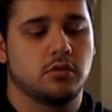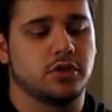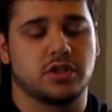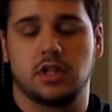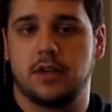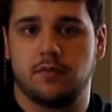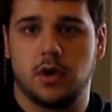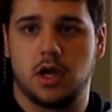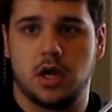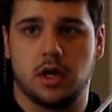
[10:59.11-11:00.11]
Just leave,
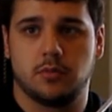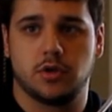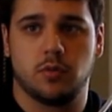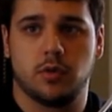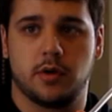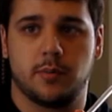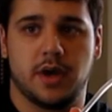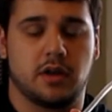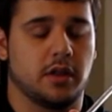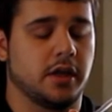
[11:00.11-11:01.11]
don't
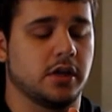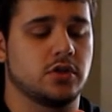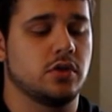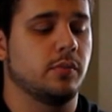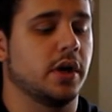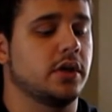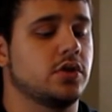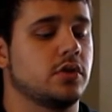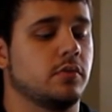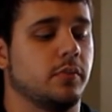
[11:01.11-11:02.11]
about cleaning it too much.